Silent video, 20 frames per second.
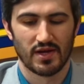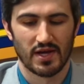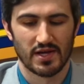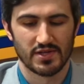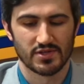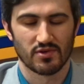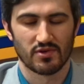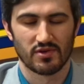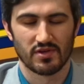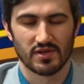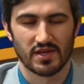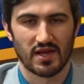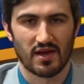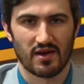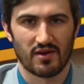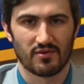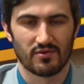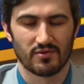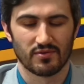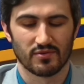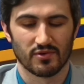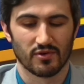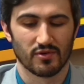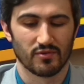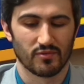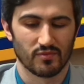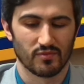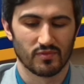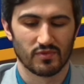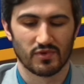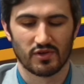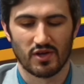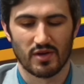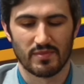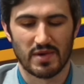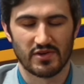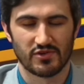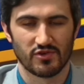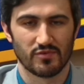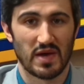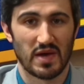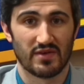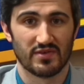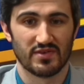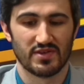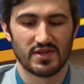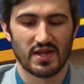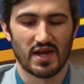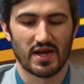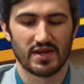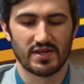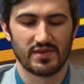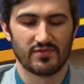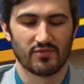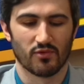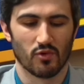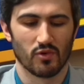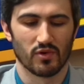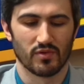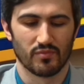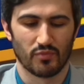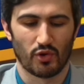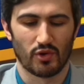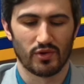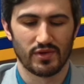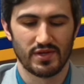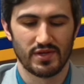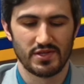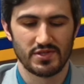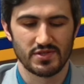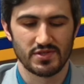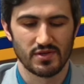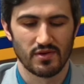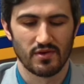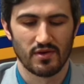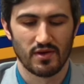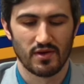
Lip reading: it's going to account or come out to about 94 employees.